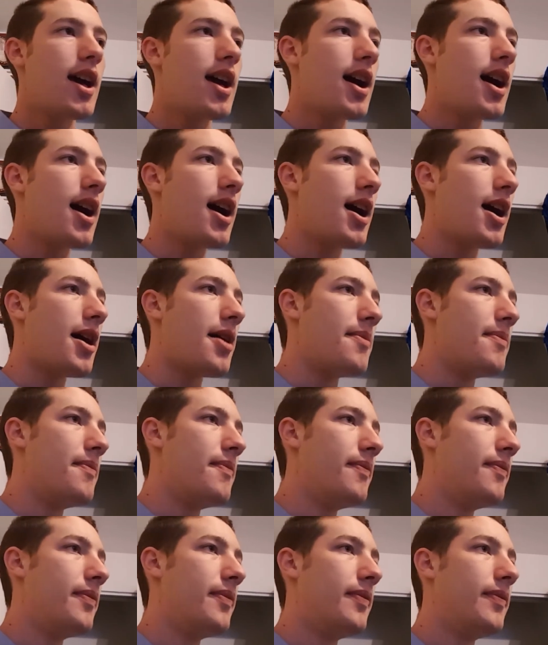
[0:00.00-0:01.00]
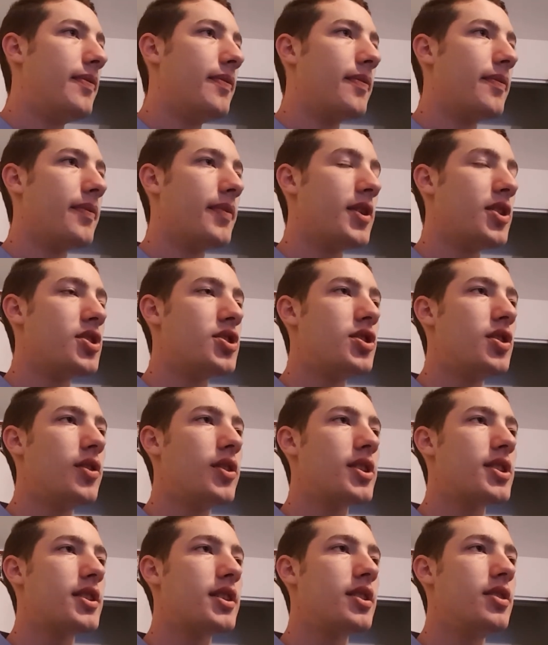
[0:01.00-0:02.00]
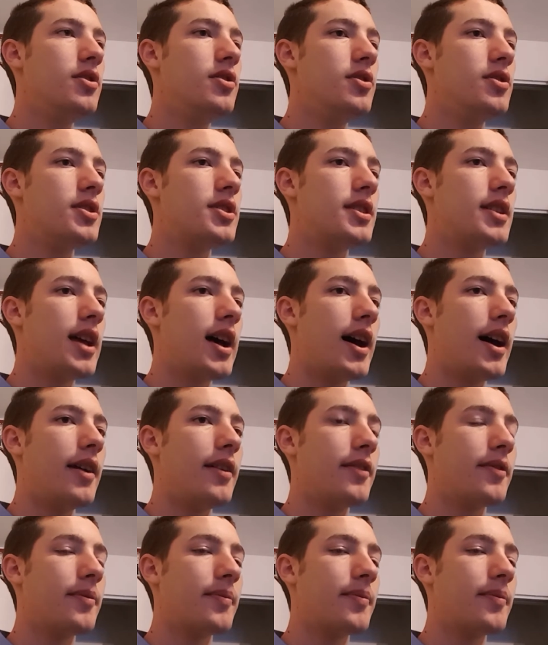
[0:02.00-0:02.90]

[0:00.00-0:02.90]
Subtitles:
There's no excuse that